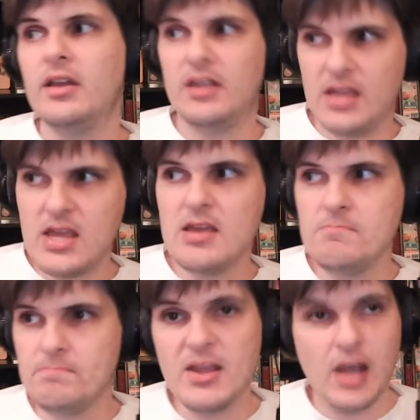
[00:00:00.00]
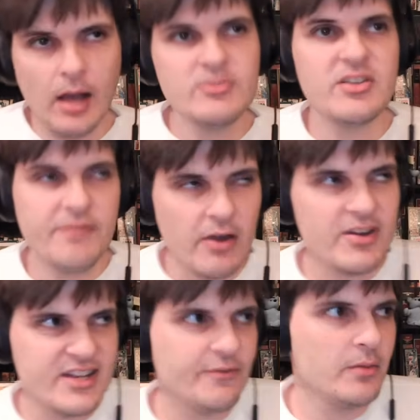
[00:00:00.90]
he becomes a
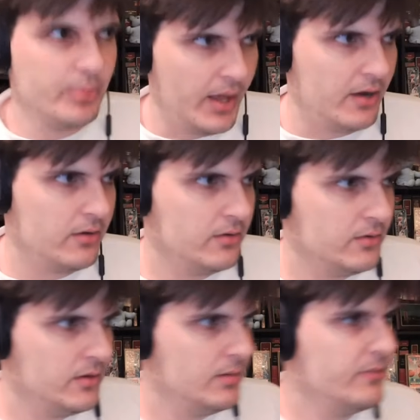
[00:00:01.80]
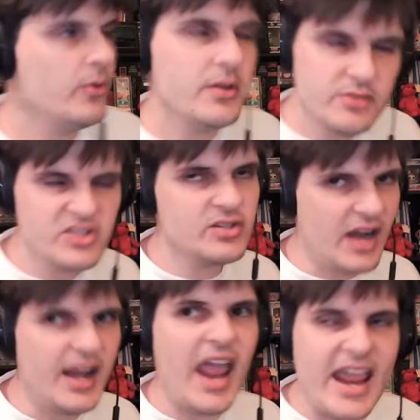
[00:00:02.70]
very different player, before he just
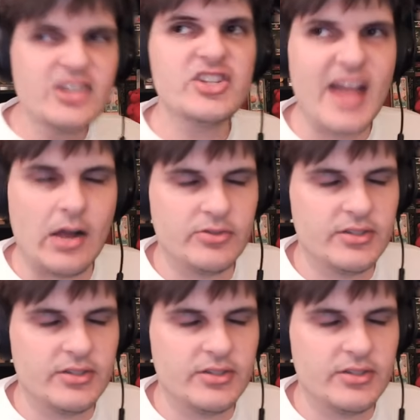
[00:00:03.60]
kind of ages out.